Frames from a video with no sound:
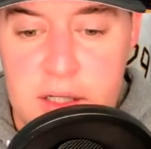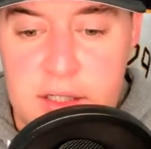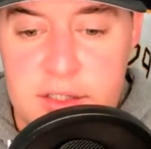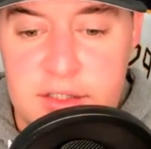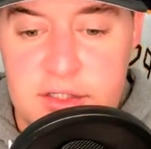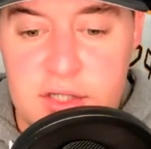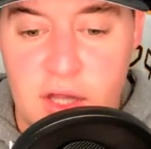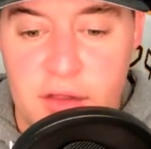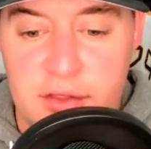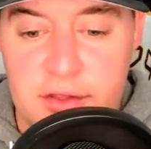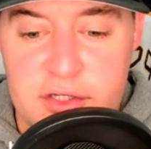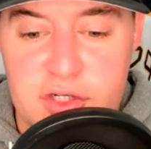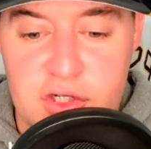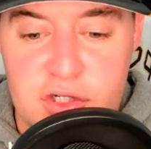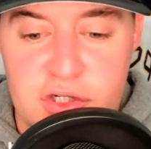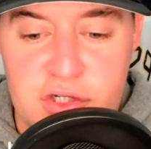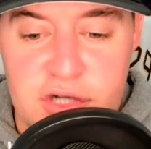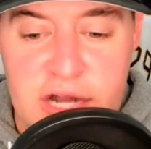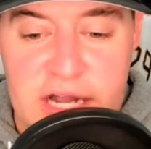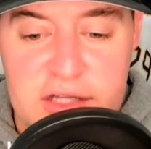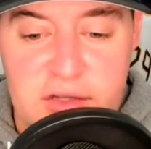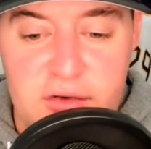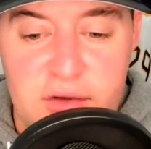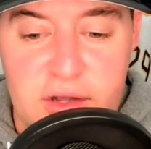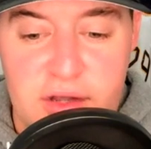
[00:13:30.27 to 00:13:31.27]
So the
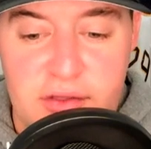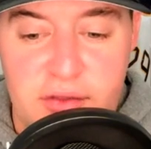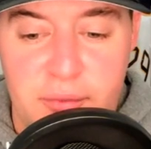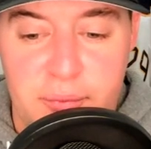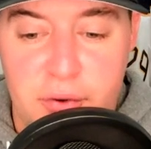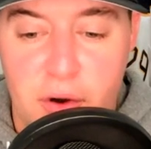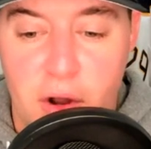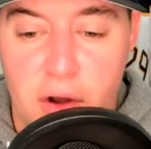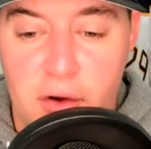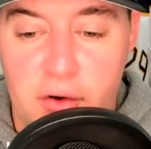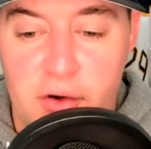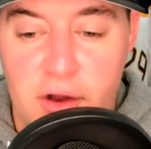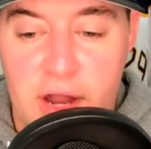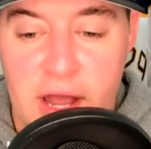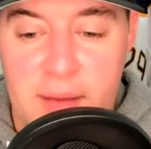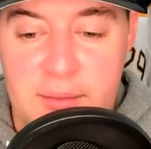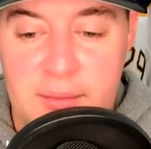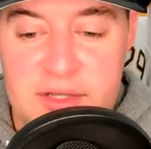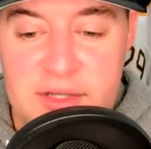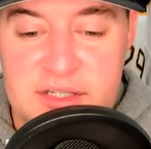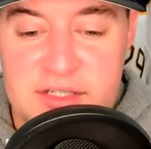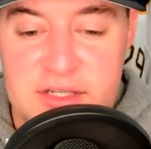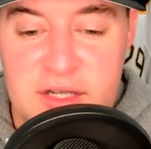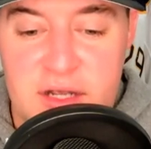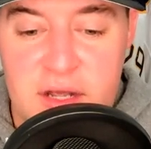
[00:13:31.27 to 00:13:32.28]
trajectory of the program
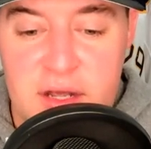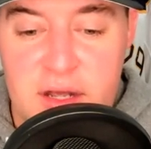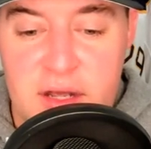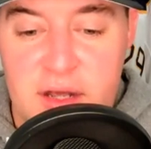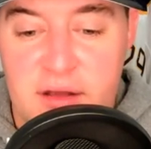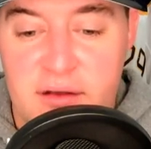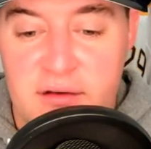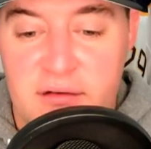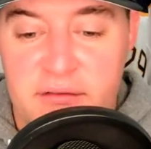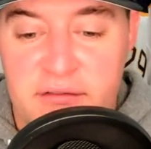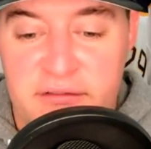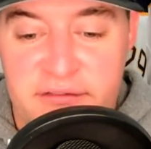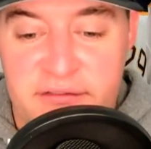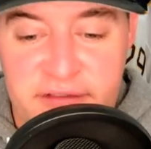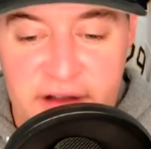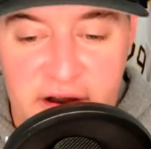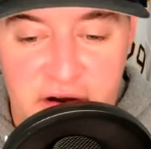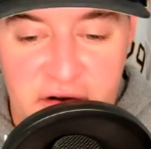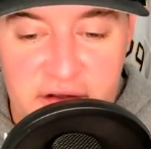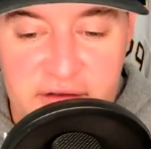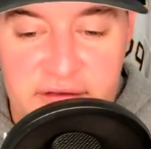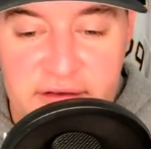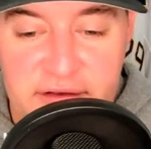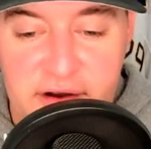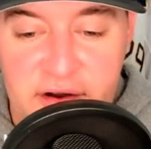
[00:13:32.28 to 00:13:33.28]
is
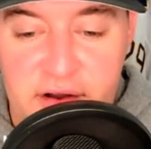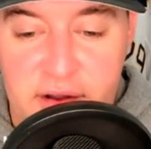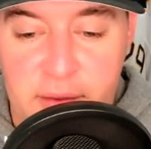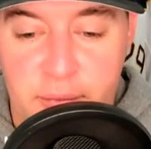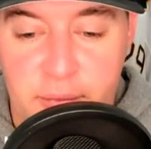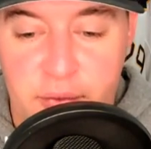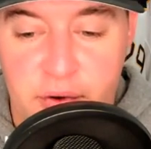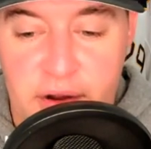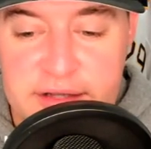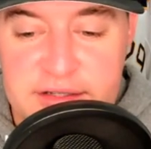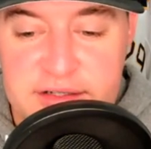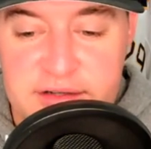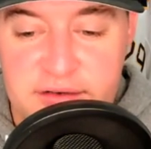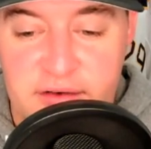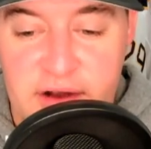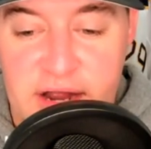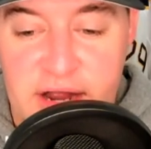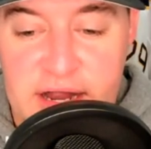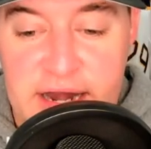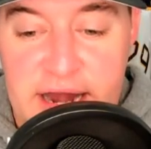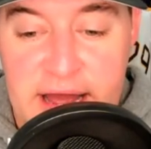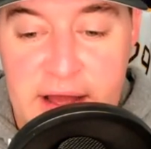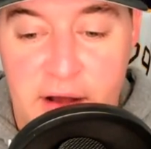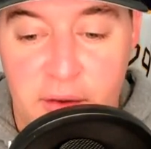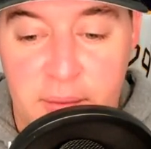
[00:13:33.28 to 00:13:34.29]
very, very impressive
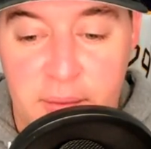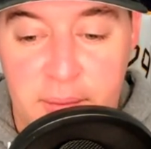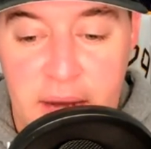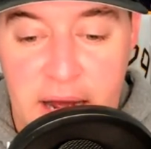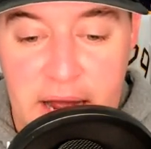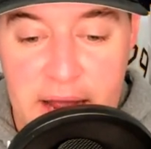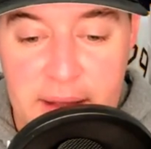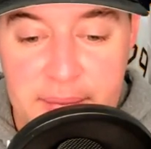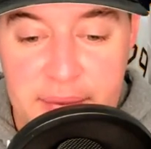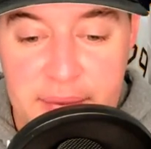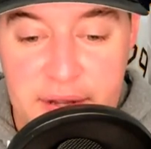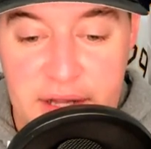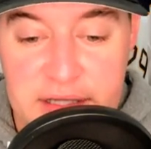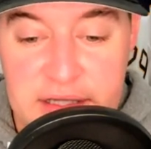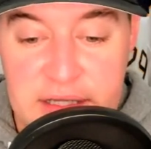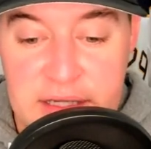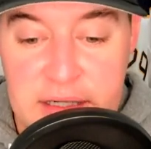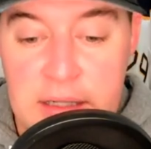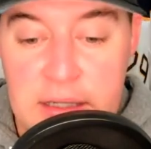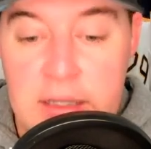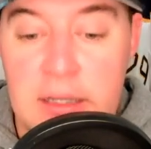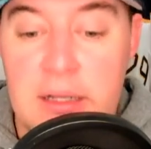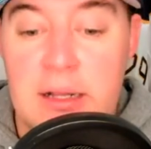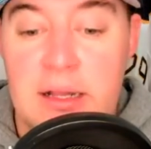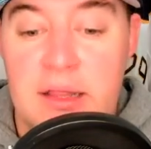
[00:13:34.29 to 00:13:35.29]
right now, in my
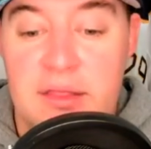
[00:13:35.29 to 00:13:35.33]
opinion.